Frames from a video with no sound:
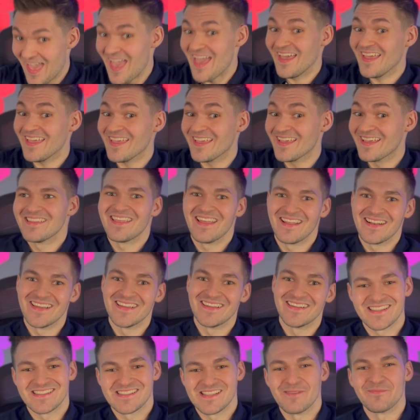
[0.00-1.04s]
Get
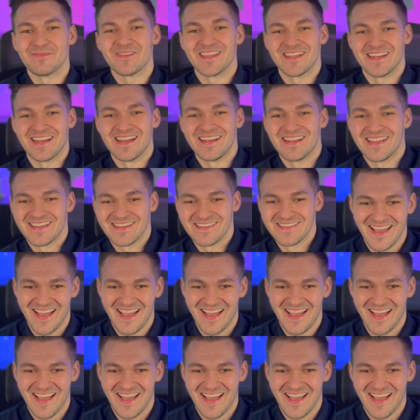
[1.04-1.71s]
it? 'Cause I'm Canadian,